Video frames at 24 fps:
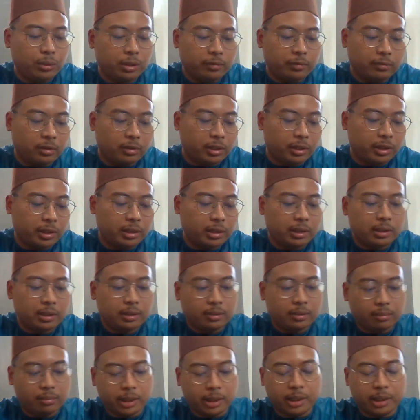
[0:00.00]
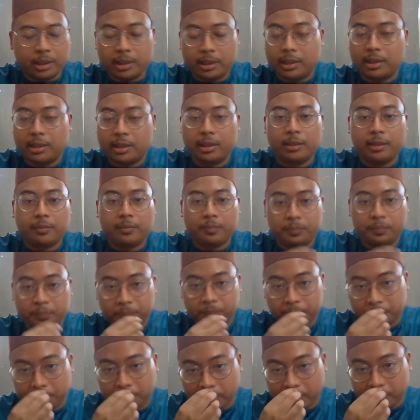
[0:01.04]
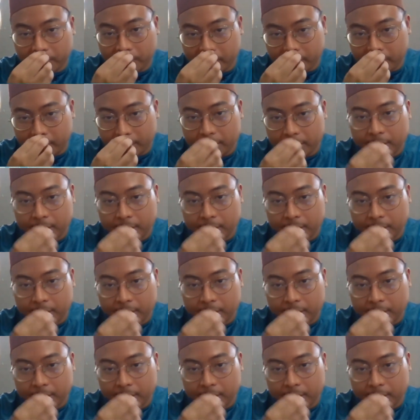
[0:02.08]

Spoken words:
avoid bias. Okay.